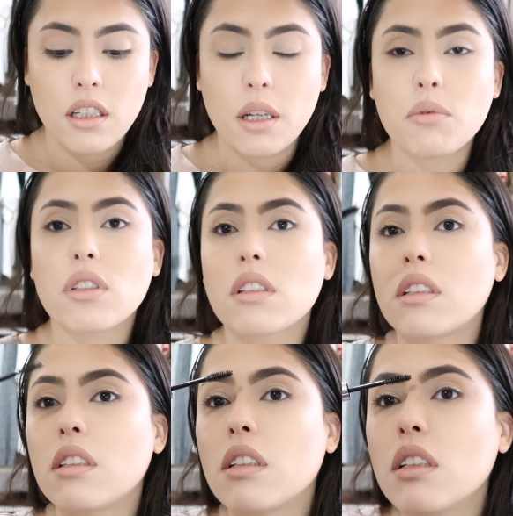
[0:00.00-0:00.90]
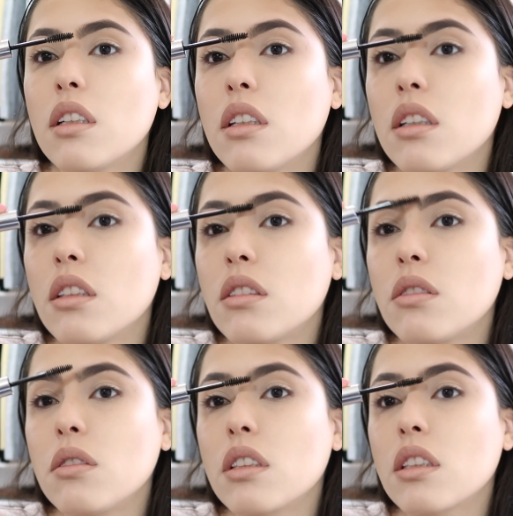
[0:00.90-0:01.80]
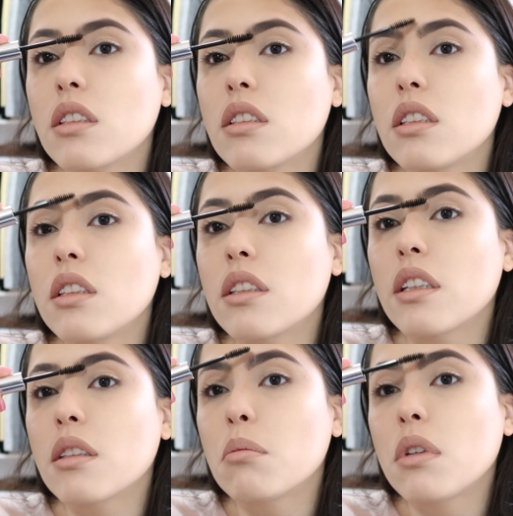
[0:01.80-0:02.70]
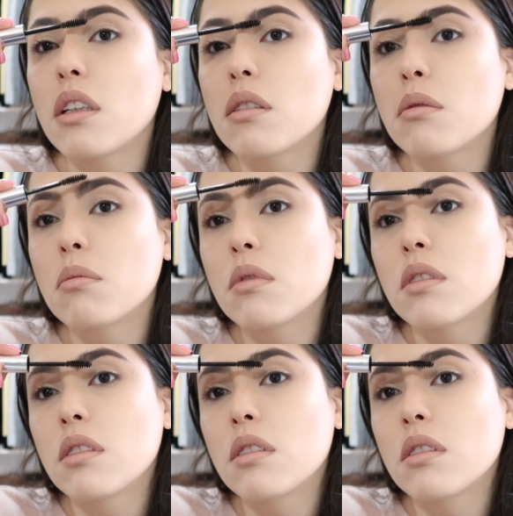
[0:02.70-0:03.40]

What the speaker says: I'm just gonna do the concealer at the bottom.